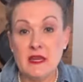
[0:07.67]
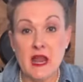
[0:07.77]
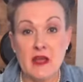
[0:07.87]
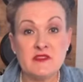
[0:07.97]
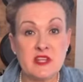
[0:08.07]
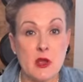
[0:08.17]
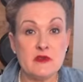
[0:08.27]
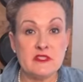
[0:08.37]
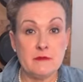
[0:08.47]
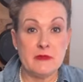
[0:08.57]
Now I've
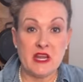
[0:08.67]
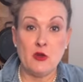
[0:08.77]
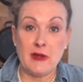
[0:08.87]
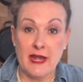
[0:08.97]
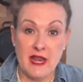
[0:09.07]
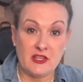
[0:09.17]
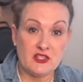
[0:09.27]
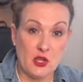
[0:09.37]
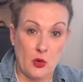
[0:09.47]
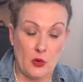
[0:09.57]
soaked some big green egg
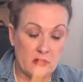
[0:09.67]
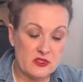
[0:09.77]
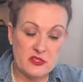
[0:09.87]
skewers